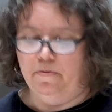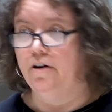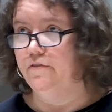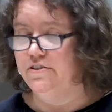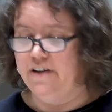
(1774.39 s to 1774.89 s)

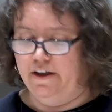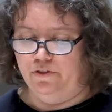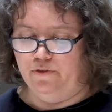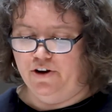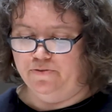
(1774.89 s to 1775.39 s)
part of the
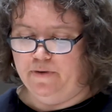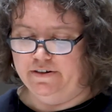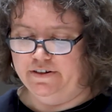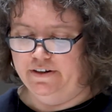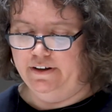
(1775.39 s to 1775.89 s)
10th
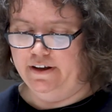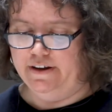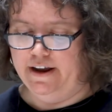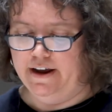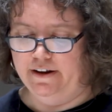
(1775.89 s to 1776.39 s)
Regiment,
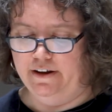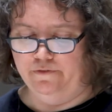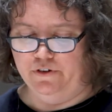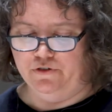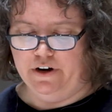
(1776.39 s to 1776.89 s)
Indiana
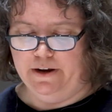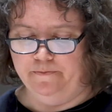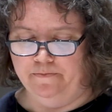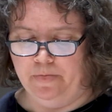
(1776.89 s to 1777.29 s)
Infantry.